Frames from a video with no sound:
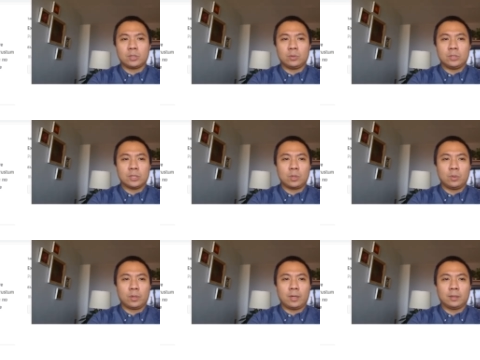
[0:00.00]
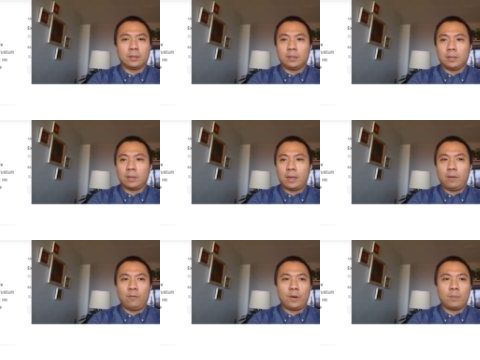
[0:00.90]
So just look at the
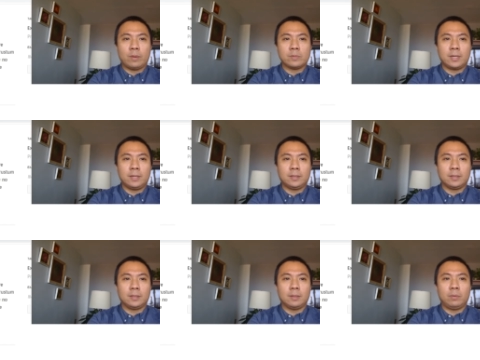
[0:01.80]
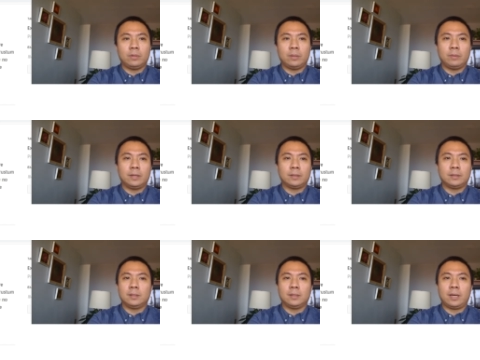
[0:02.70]
A-frame website at
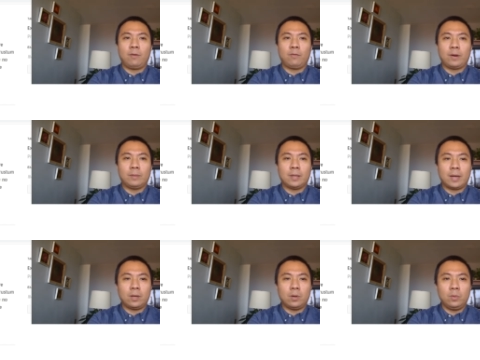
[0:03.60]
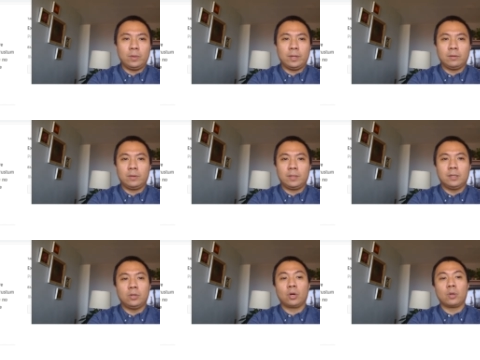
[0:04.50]
www.aframe.io and read
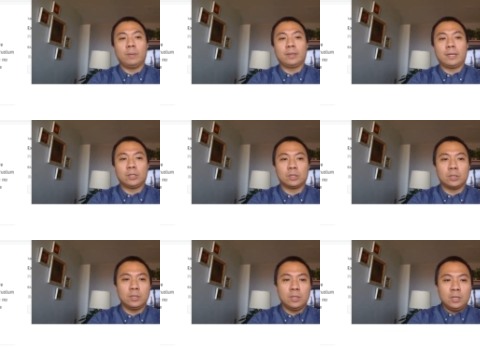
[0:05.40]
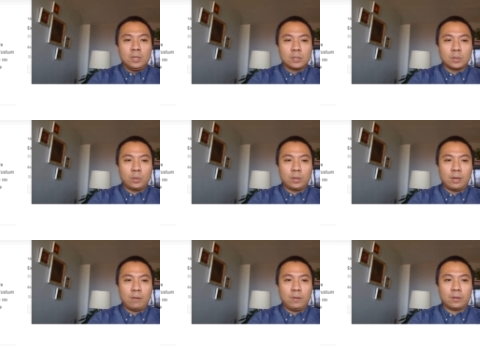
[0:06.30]
the documentation. So you
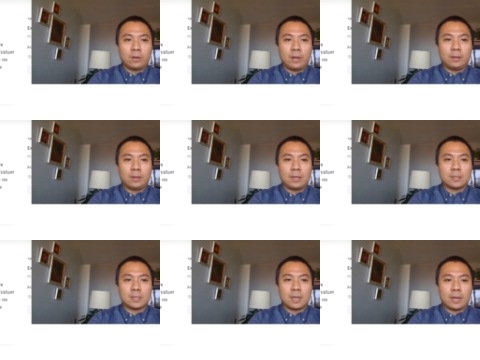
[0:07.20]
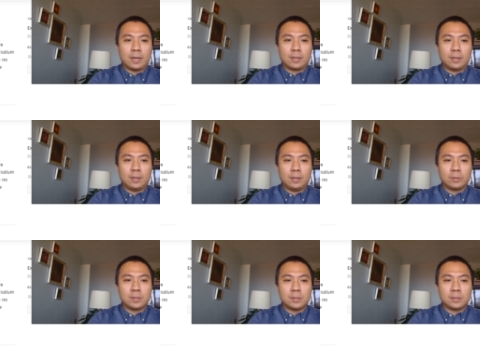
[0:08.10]
can even create things like
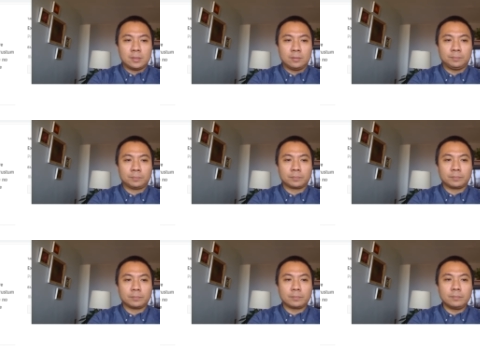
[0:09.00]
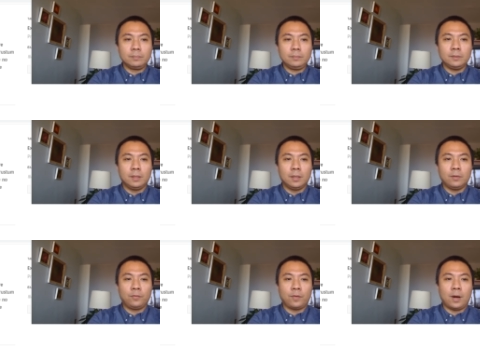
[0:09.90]
what's this?
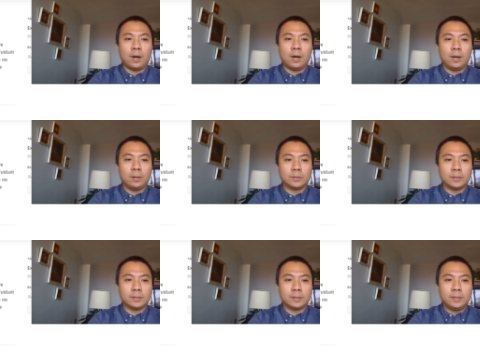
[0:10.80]
What's this?